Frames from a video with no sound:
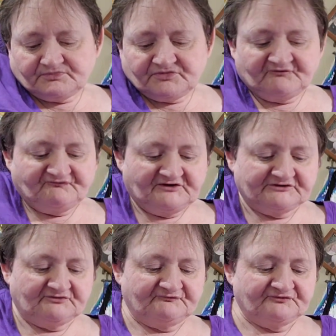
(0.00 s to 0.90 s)
the
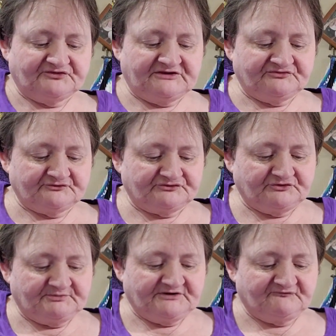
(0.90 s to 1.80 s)
funnel for these are too
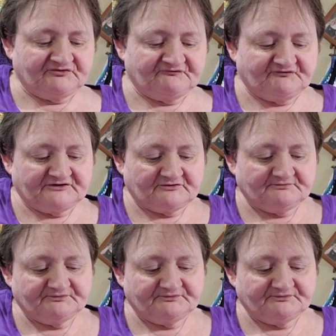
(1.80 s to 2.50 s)
big for the funnel.